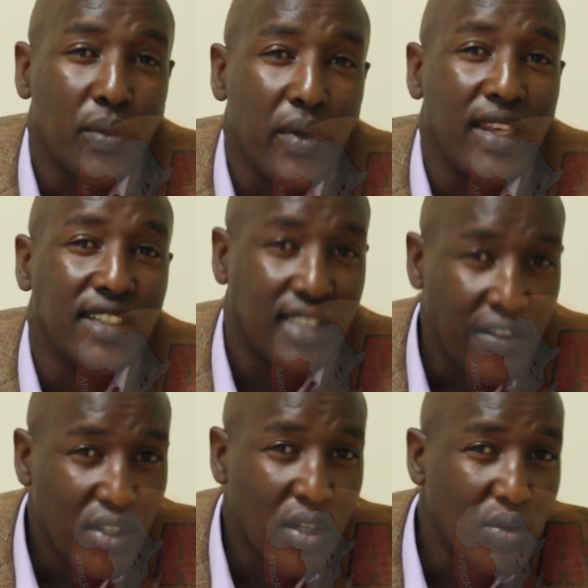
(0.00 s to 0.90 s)
with the East
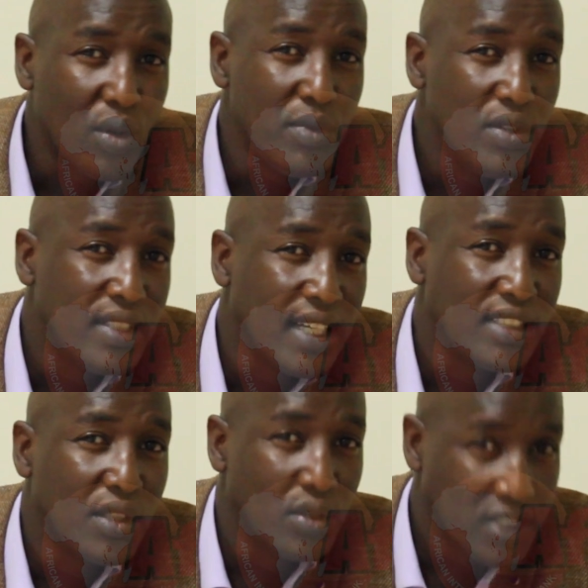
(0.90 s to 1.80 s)
African community as
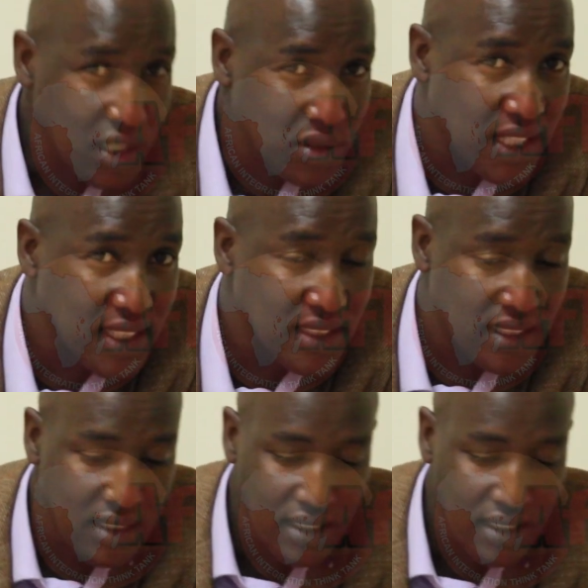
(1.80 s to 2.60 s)
a consultant,